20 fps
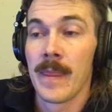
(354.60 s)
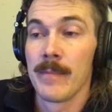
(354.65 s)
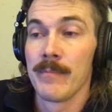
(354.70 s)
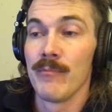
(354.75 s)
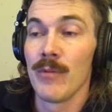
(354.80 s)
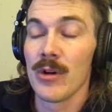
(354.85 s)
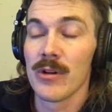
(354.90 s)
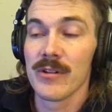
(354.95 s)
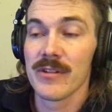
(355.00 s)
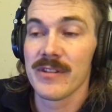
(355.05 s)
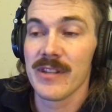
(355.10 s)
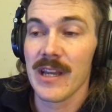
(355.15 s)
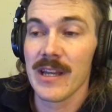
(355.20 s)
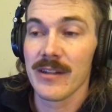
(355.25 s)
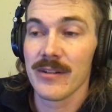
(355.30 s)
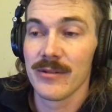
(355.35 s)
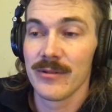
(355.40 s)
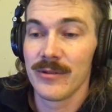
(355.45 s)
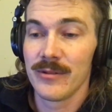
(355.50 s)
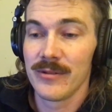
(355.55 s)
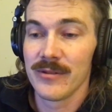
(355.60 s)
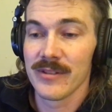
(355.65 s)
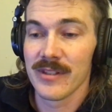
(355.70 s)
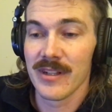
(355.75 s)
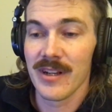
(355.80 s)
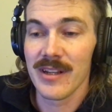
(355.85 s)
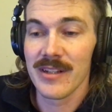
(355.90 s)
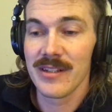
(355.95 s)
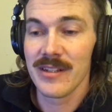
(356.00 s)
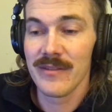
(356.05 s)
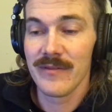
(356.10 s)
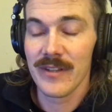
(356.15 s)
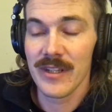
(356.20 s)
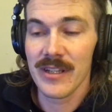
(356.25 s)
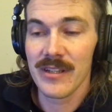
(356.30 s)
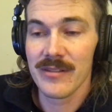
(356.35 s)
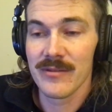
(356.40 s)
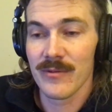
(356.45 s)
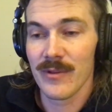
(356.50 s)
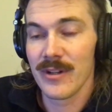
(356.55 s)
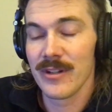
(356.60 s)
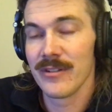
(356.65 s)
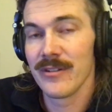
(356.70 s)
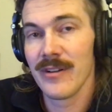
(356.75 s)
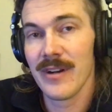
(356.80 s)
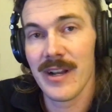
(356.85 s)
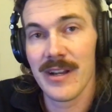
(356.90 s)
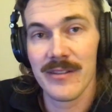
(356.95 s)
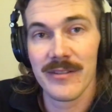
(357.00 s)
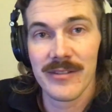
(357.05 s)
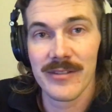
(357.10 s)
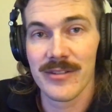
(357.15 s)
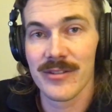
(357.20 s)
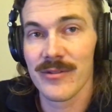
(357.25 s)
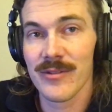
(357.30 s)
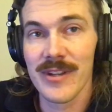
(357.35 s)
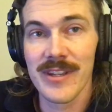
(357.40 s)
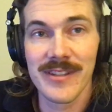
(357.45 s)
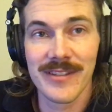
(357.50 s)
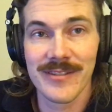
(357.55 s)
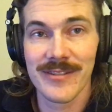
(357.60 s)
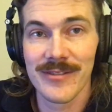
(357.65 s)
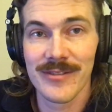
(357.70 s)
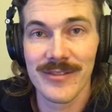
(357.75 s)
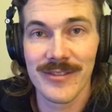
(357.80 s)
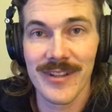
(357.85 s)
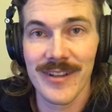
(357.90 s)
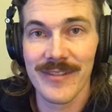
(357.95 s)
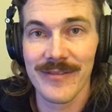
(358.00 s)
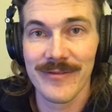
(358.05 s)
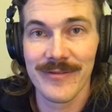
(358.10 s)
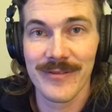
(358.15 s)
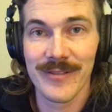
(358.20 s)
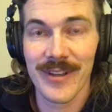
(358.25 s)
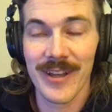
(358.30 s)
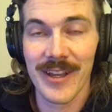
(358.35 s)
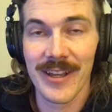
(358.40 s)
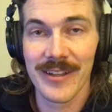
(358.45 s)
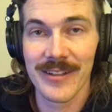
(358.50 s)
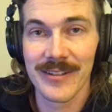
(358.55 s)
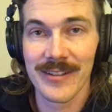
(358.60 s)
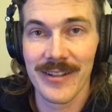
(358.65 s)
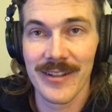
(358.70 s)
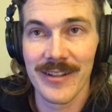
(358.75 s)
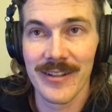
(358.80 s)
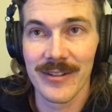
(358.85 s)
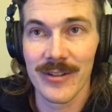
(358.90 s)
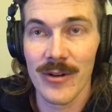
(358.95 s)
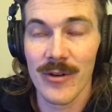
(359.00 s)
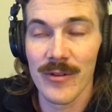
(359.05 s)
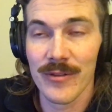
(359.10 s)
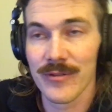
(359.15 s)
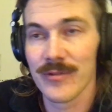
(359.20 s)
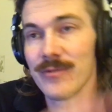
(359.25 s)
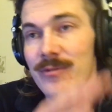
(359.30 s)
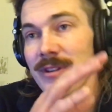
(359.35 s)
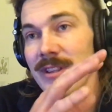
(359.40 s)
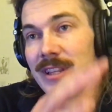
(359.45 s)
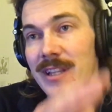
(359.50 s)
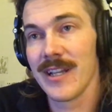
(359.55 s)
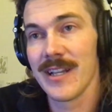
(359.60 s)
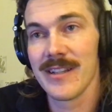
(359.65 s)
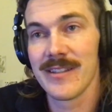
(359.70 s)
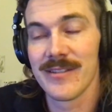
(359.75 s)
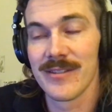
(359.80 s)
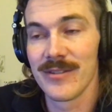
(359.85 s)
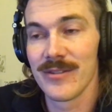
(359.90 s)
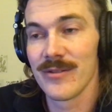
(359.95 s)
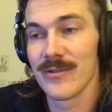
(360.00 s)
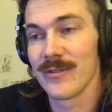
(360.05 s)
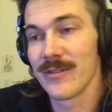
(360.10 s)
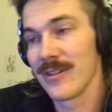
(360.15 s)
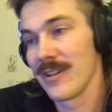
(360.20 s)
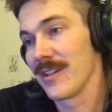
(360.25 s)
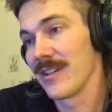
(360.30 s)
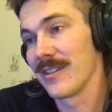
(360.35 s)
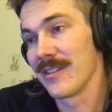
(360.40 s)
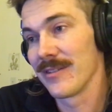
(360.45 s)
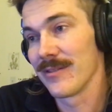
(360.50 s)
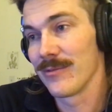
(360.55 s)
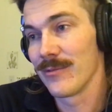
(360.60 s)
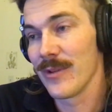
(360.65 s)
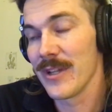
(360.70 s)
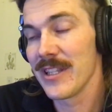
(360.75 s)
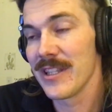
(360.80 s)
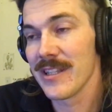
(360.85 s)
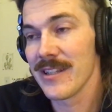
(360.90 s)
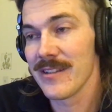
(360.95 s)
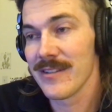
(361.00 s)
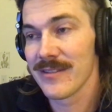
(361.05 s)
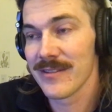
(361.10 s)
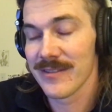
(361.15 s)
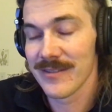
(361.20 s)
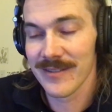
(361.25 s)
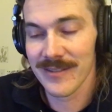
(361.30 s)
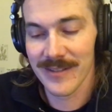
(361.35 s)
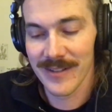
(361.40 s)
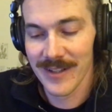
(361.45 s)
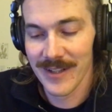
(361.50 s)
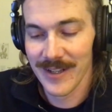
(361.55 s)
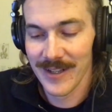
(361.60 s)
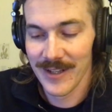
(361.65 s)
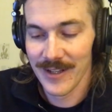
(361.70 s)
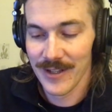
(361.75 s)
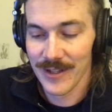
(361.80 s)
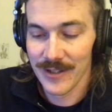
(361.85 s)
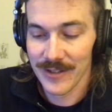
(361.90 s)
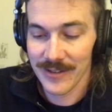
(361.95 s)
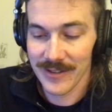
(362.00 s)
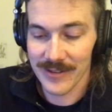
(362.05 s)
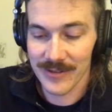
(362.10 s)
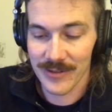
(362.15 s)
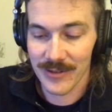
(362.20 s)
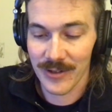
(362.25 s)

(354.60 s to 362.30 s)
motorcycles and ATVs running around the streets and stuff, and going through red lights and doing wheelies, and it's